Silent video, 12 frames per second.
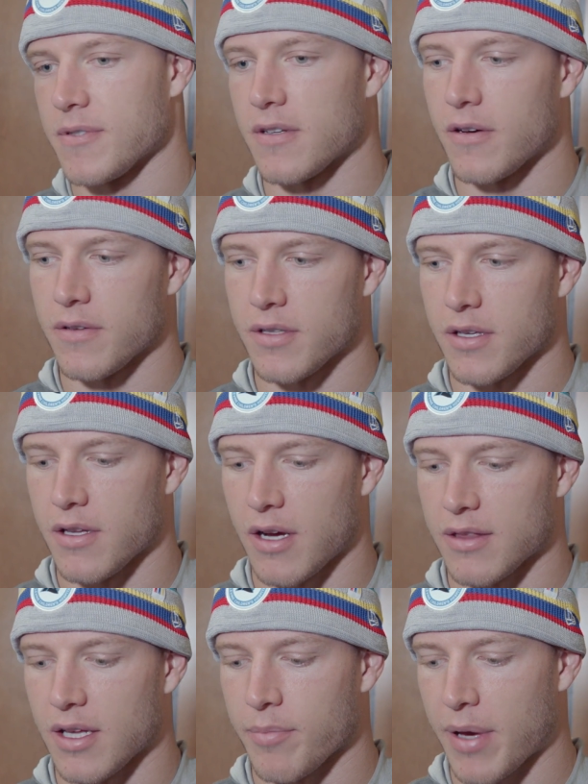So, you know,
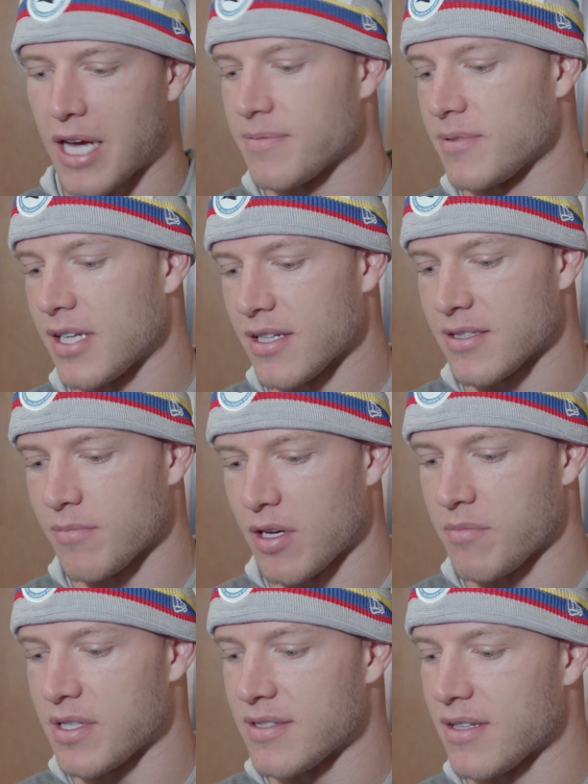I think pass protection
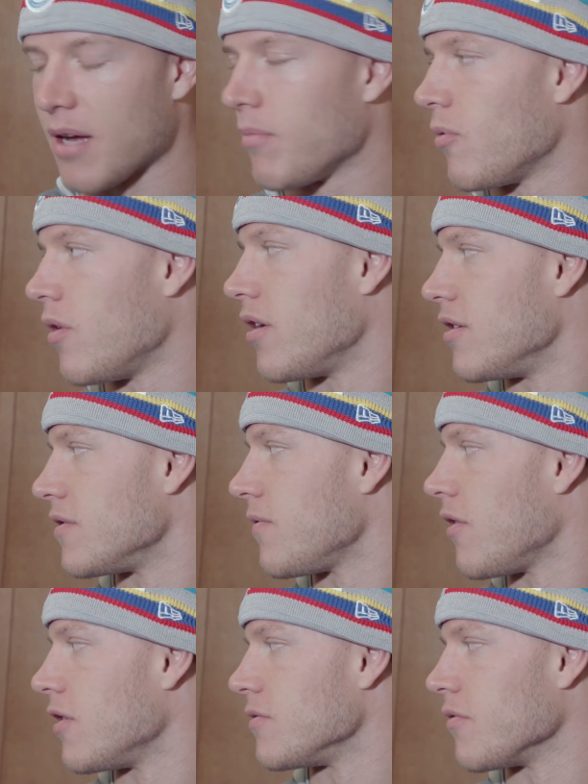might be step one as
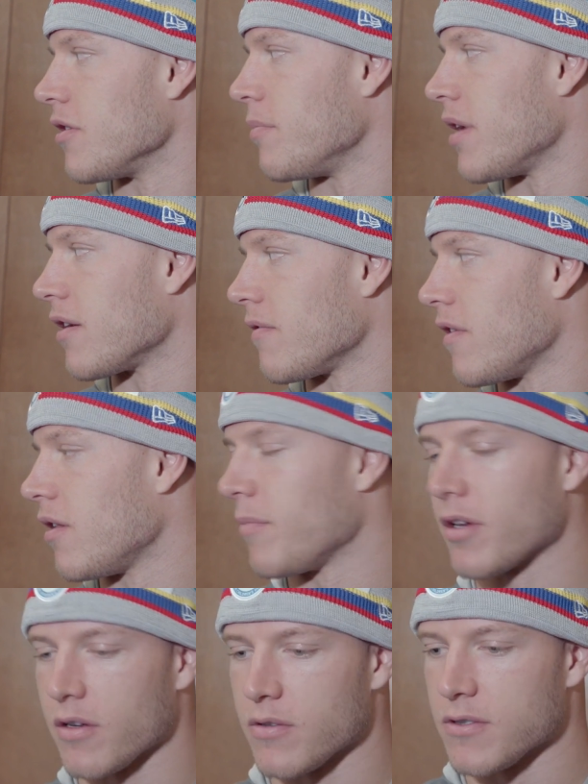far as running back
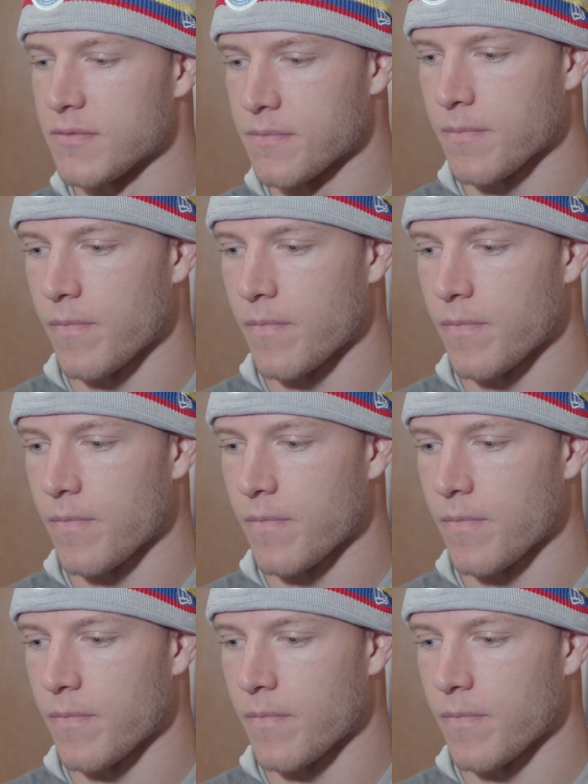development goes.